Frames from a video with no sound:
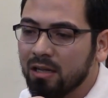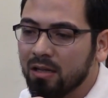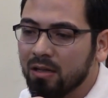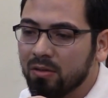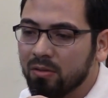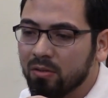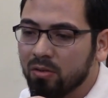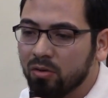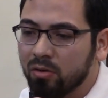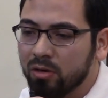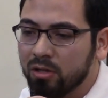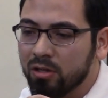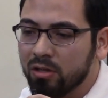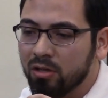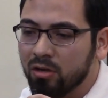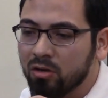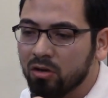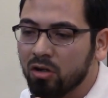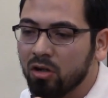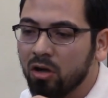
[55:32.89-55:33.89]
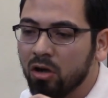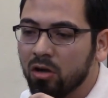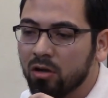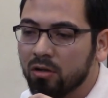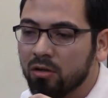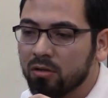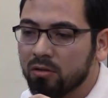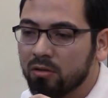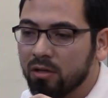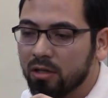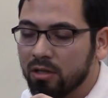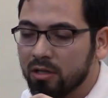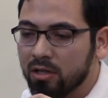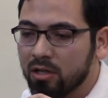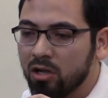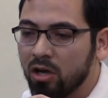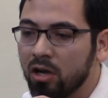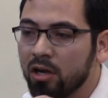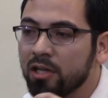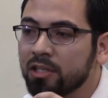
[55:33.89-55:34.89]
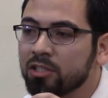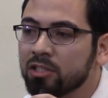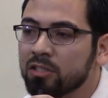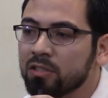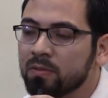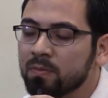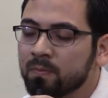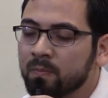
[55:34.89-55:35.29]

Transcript: in college,